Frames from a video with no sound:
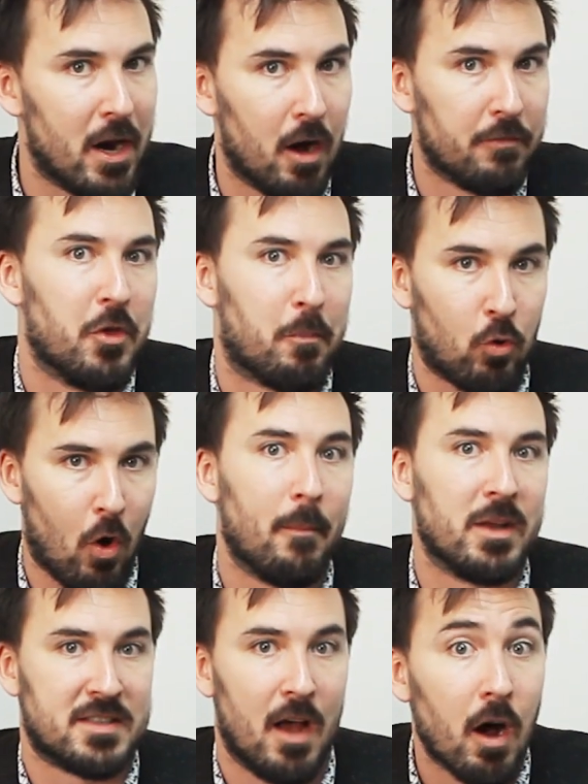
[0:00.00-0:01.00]
of the
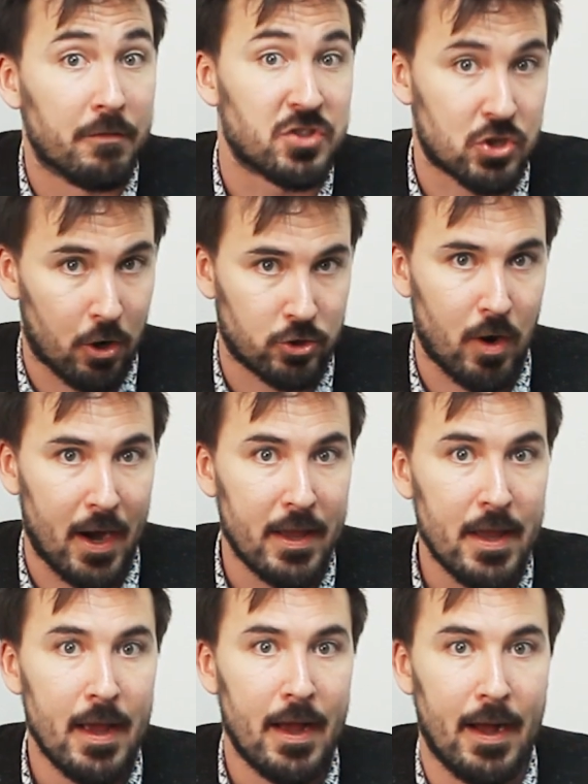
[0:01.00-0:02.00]
promise of Star Trek.
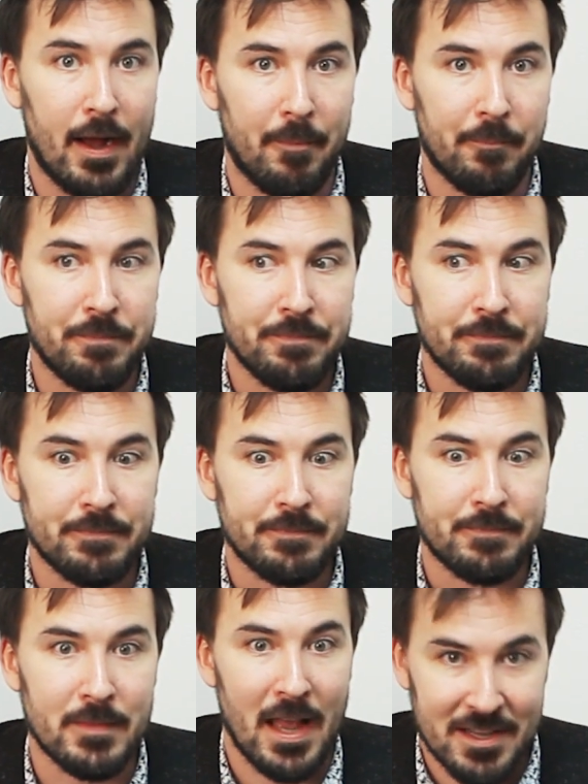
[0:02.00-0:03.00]

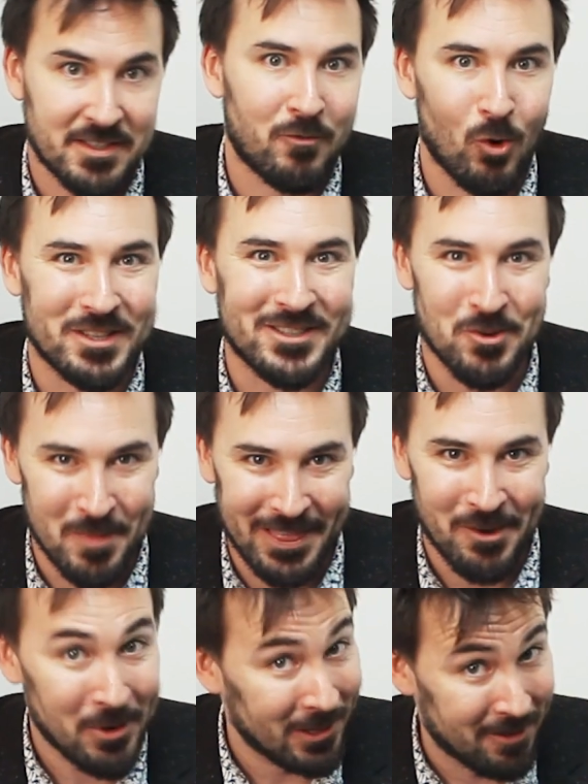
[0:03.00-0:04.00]
That is, of course,
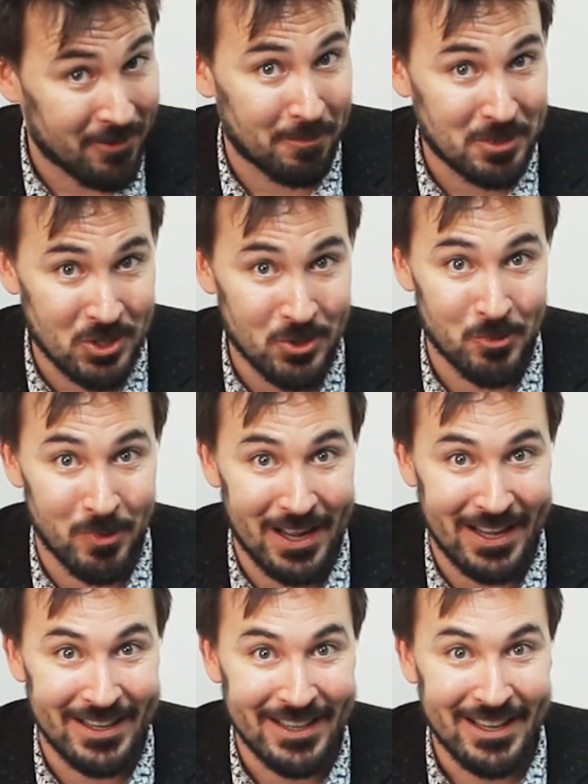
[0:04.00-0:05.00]
assuming that we live up to
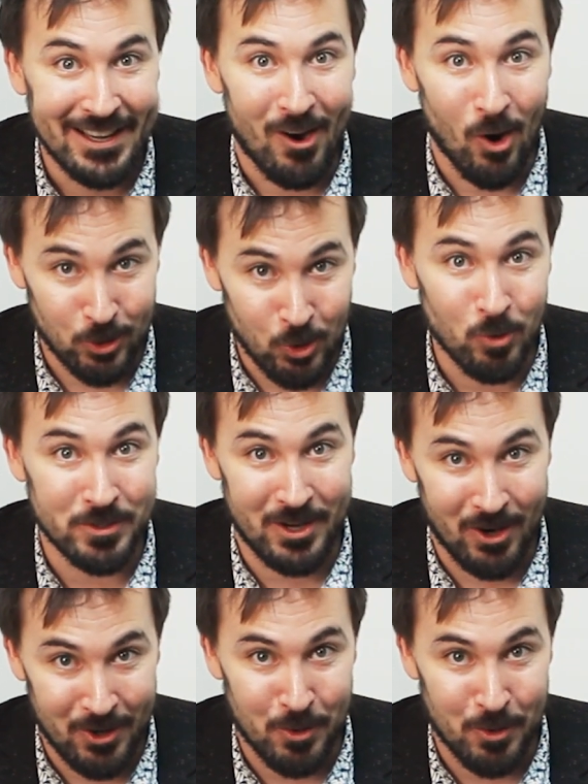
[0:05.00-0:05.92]
our goals and our